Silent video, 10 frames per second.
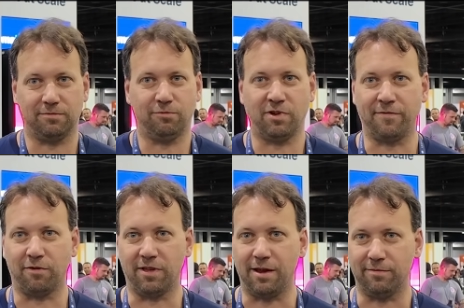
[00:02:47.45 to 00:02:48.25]

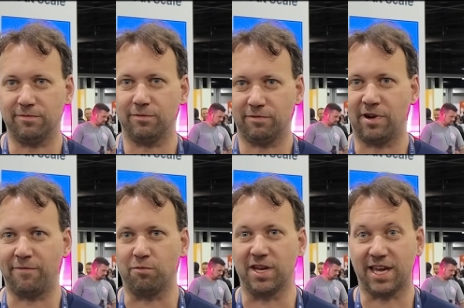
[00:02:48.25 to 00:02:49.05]
whatever that
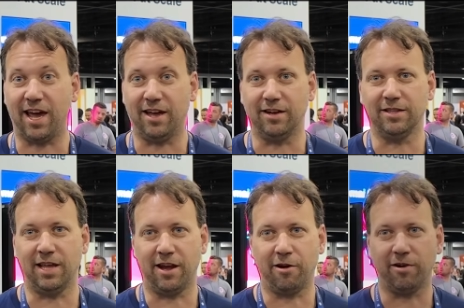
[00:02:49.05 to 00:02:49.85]
whatever we can in
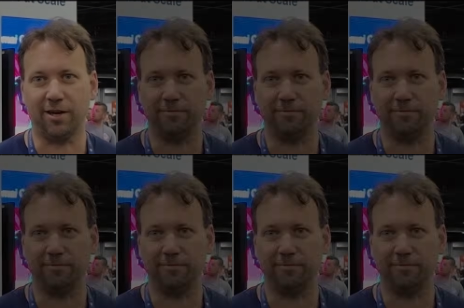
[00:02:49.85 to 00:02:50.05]
that area.